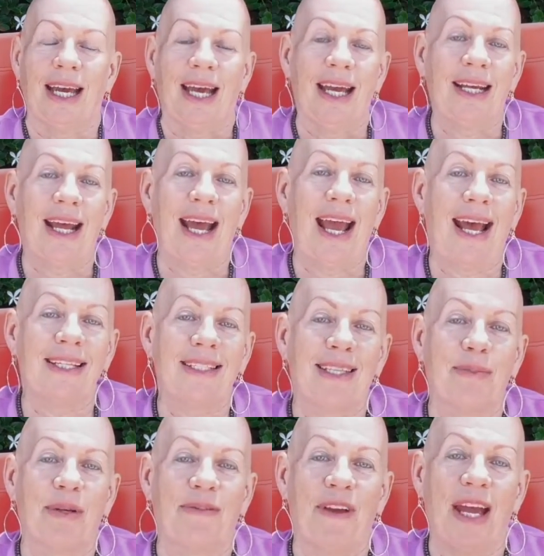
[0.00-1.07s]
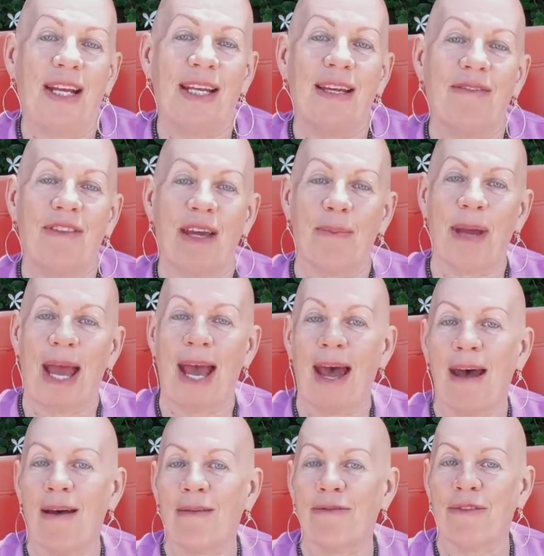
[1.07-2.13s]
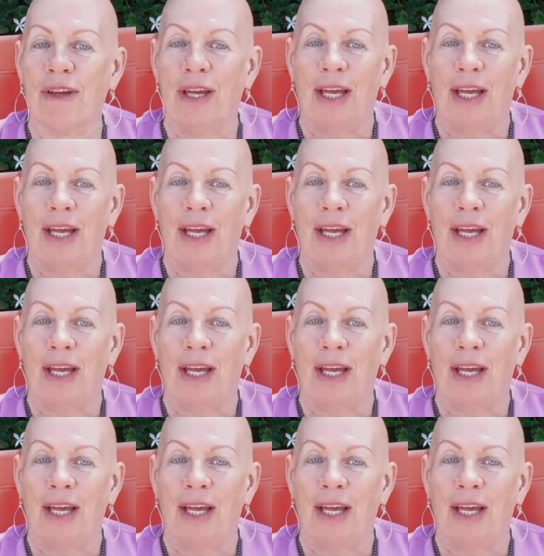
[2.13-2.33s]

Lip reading: And I ask them if any of them have